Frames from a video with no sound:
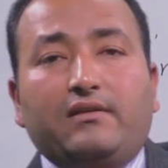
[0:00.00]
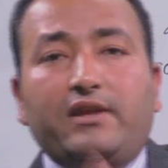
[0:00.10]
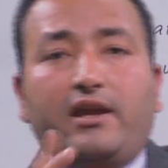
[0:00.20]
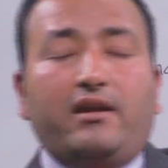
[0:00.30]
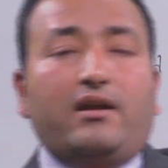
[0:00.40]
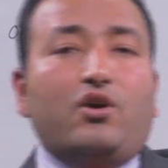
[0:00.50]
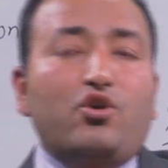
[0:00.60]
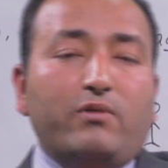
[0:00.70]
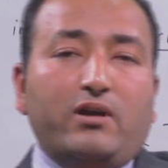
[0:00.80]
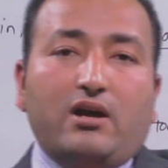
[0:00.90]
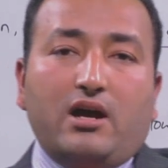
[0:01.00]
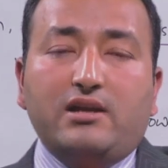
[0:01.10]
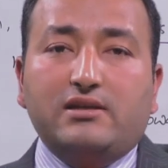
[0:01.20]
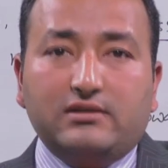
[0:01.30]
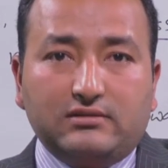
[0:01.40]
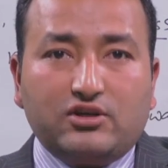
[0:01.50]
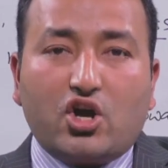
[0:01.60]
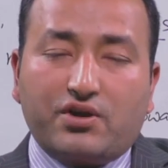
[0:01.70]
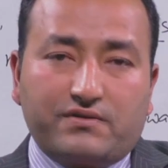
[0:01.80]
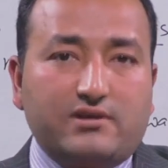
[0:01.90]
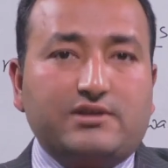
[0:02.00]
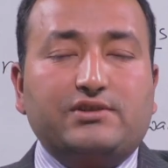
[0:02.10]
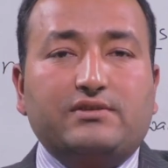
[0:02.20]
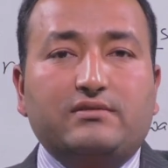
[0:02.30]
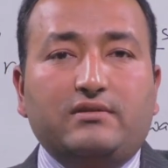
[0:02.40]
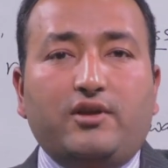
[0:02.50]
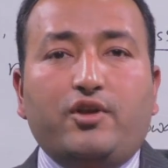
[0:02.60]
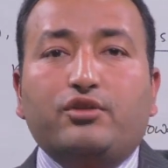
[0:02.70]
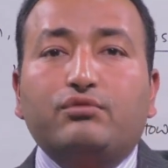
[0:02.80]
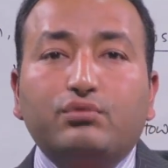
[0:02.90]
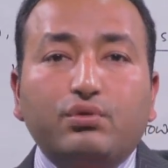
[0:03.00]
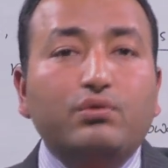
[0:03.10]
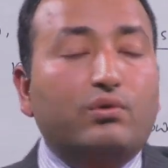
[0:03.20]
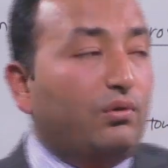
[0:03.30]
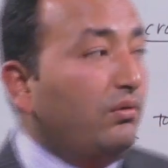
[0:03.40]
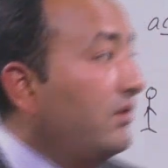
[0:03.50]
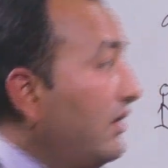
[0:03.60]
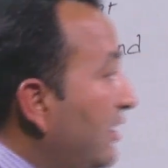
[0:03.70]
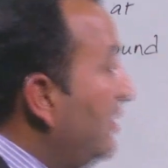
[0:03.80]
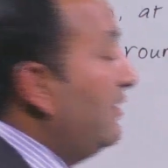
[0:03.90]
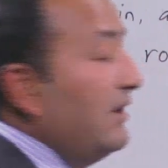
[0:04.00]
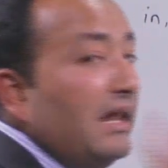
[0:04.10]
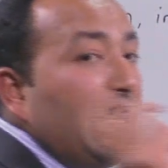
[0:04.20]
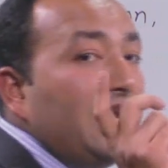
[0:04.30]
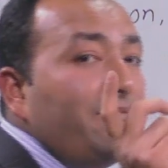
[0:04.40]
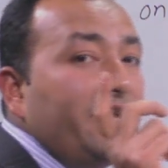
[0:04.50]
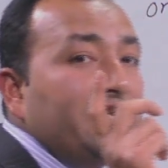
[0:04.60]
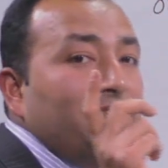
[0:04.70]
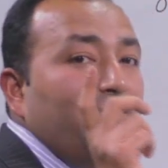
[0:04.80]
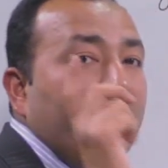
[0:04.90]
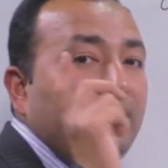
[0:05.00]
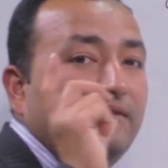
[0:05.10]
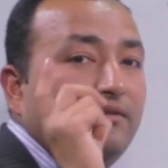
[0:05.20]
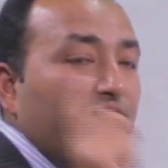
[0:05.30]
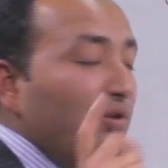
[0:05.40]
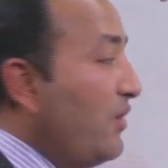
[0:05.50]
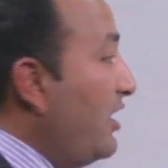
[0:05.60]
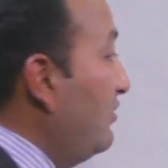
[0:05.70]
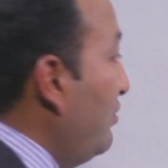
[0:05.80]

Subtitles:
then over, under, across, through. Let me explain the word